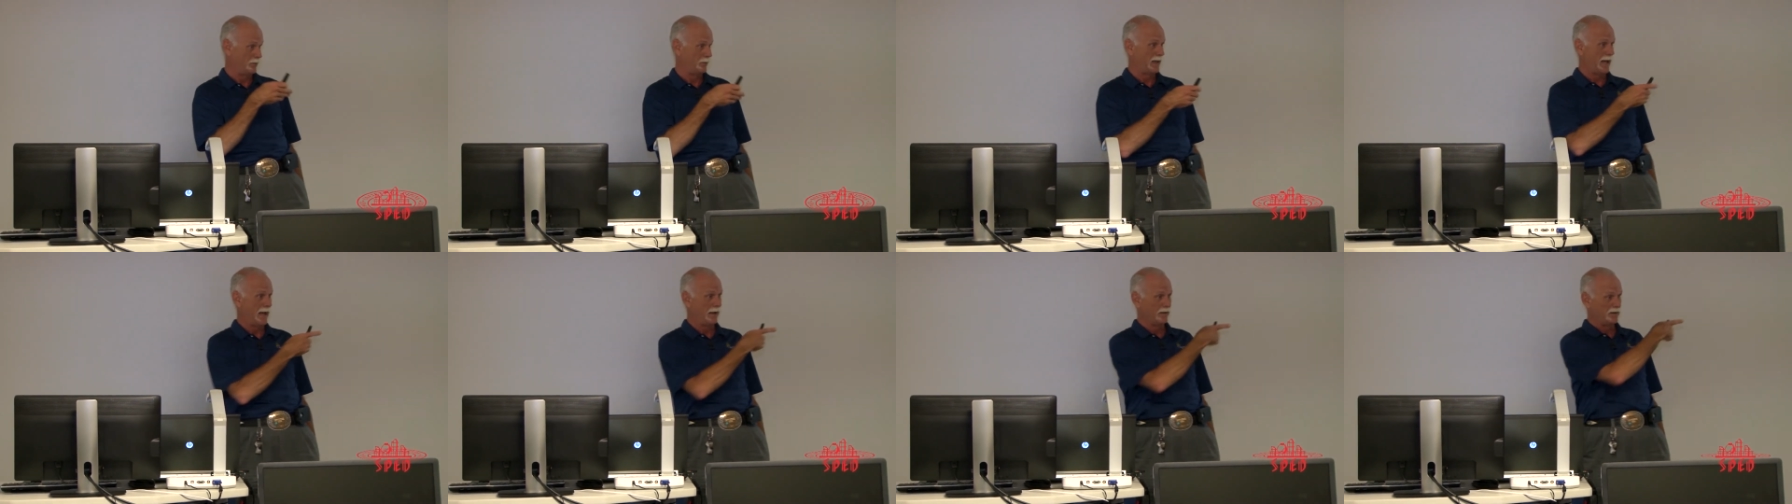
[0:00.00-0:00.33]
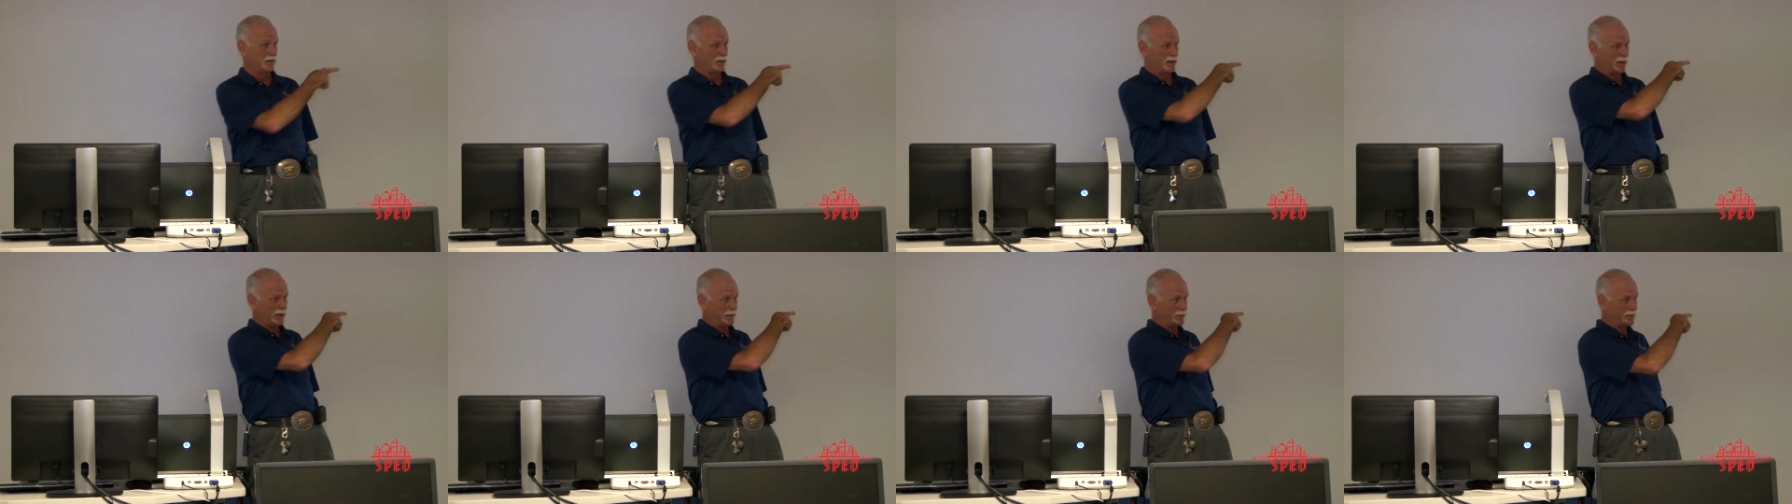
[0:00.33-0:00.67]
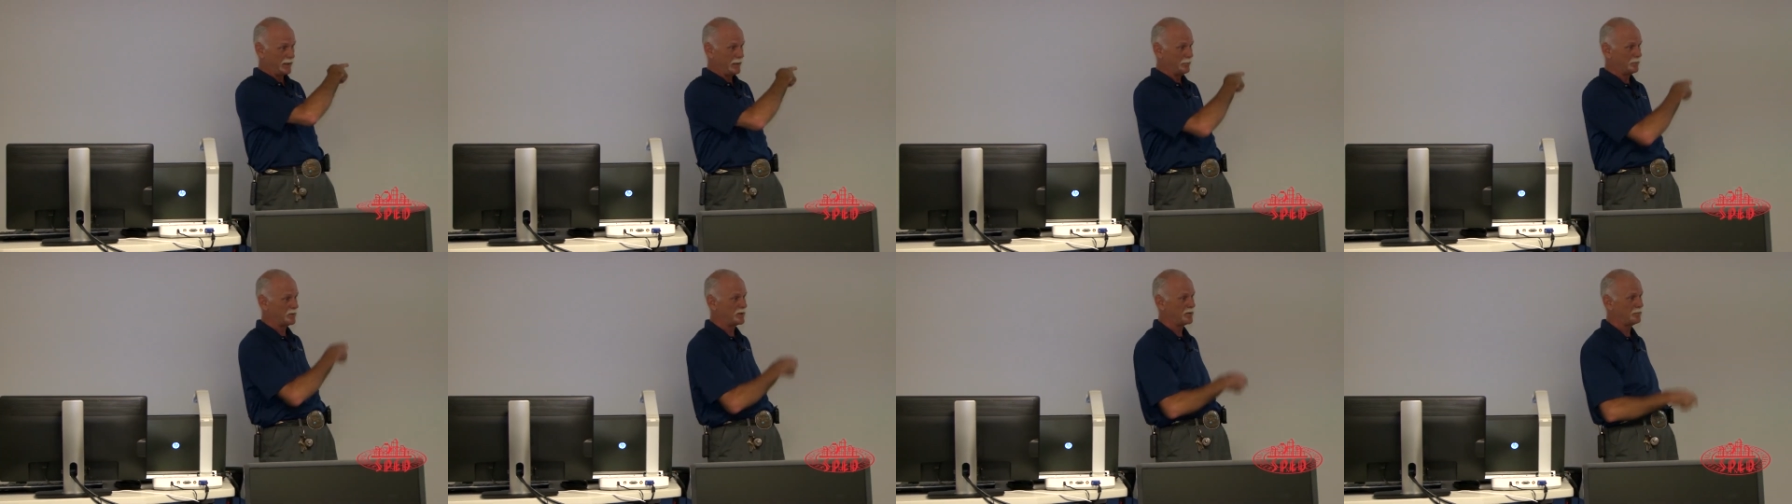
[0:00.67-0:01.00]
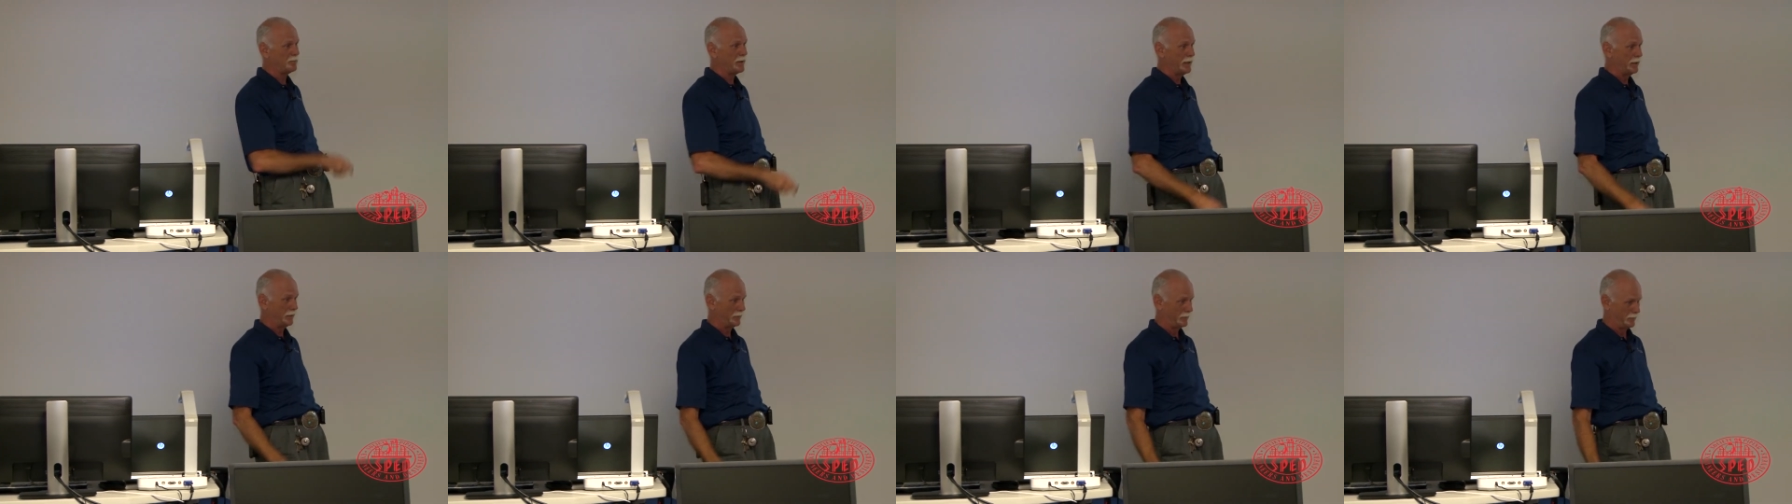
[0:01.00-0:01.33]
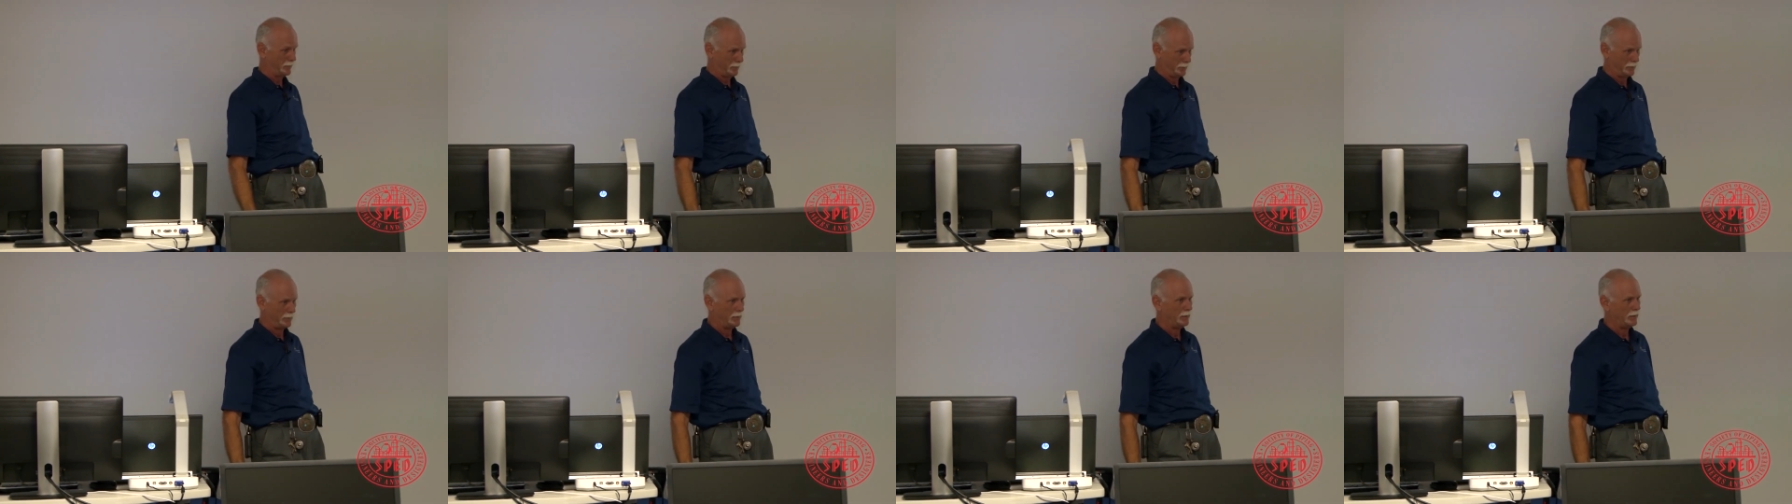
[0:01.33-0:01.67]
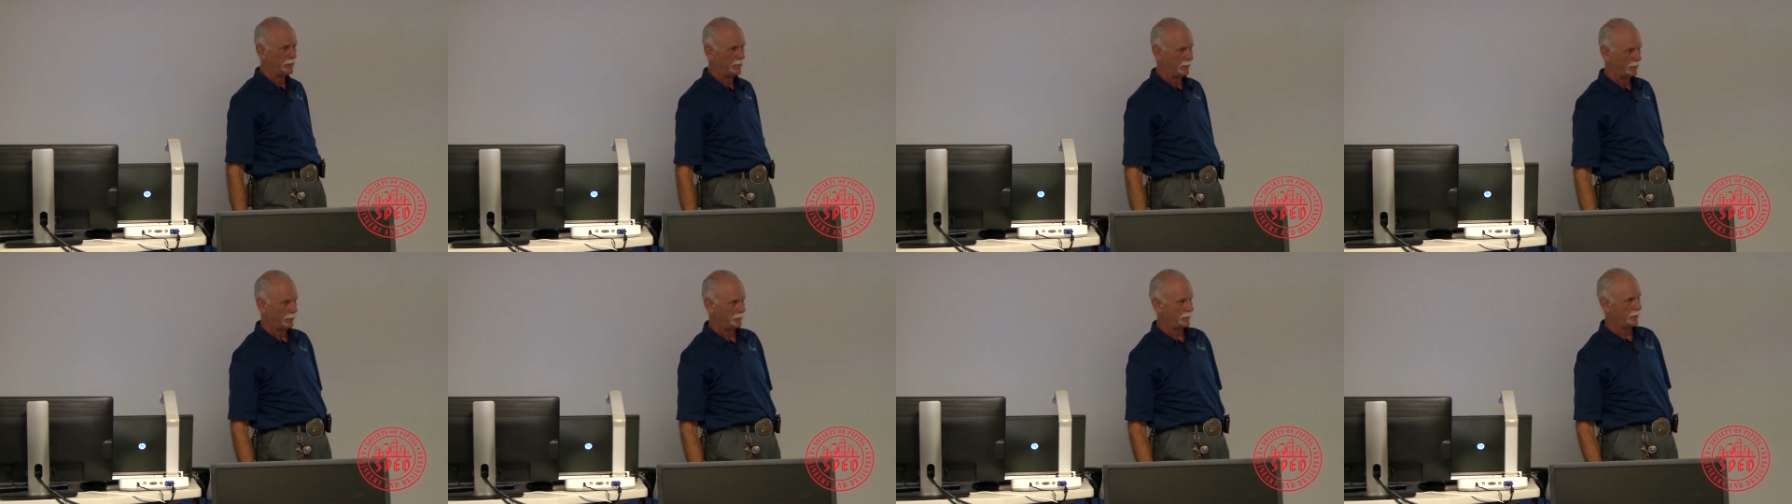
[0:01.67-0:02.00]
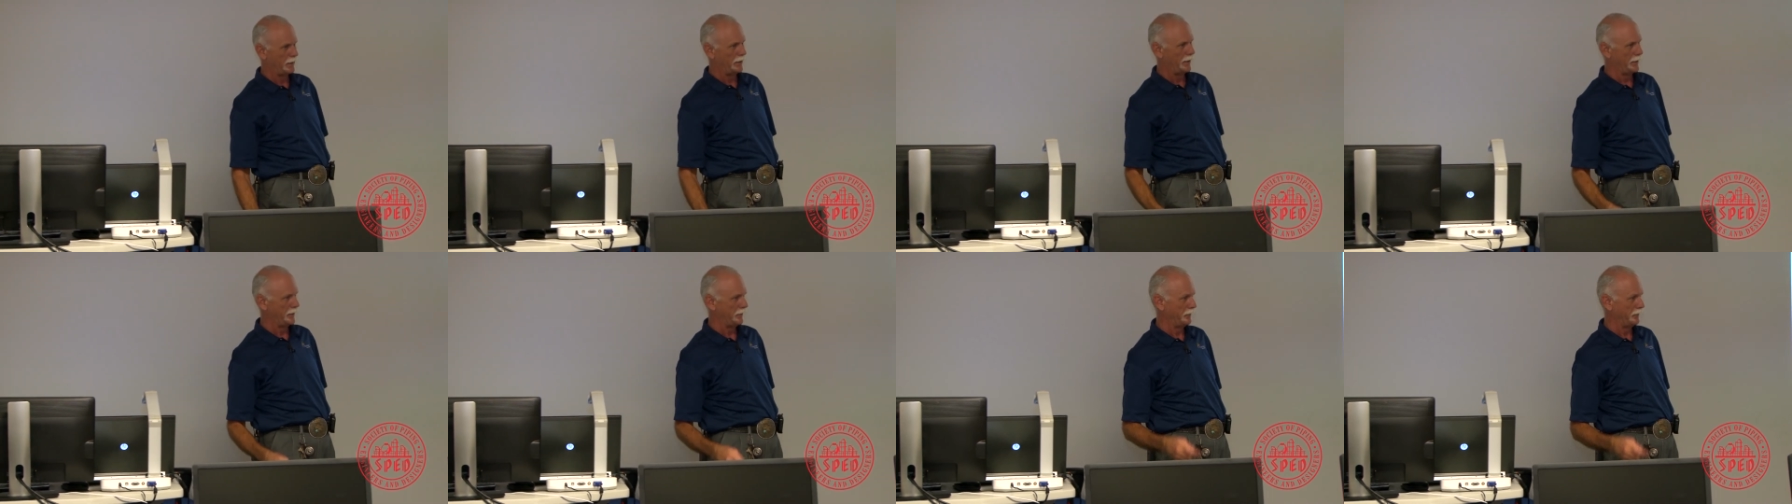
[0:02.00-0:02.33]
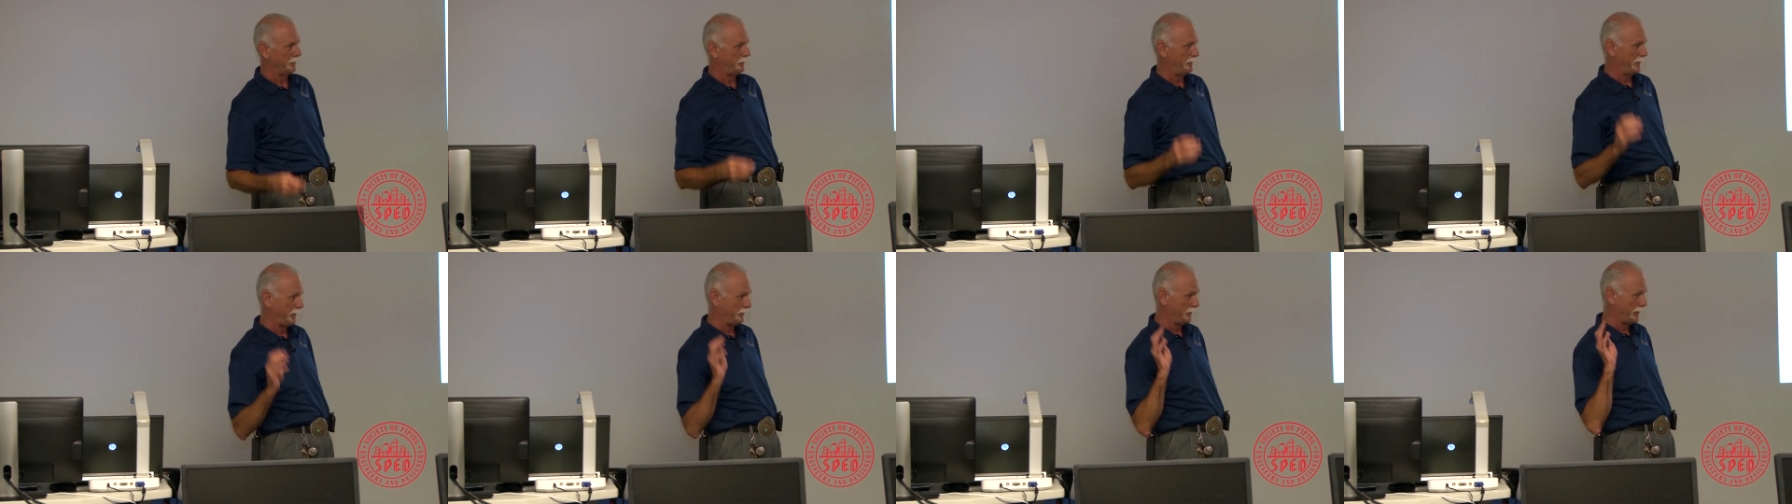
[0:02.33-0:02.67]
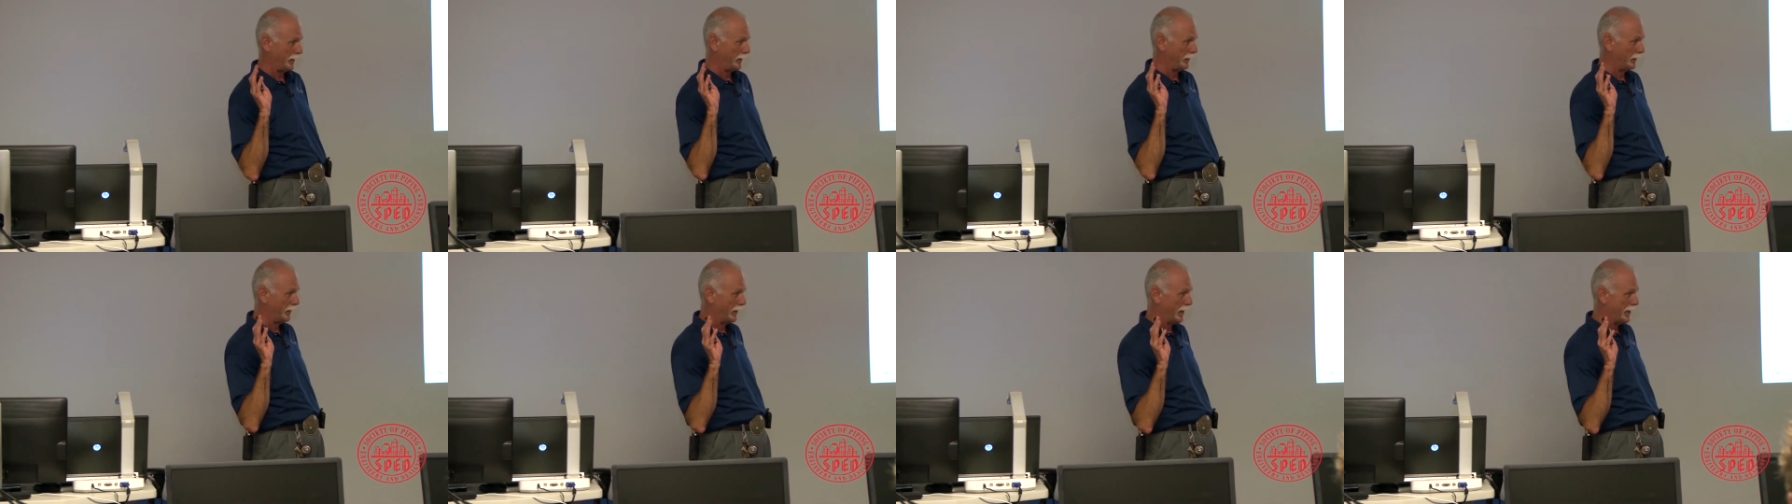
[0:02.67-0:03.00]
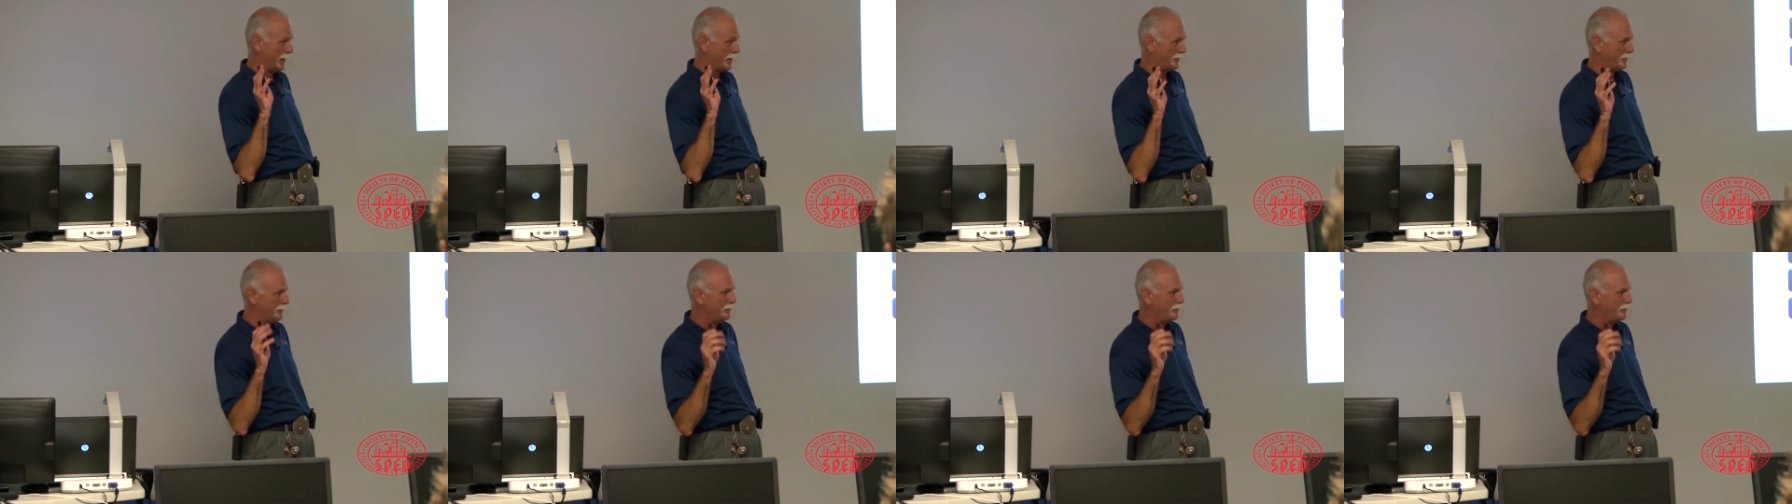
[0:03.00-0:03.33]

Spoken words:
that and let them spend the 150 grand.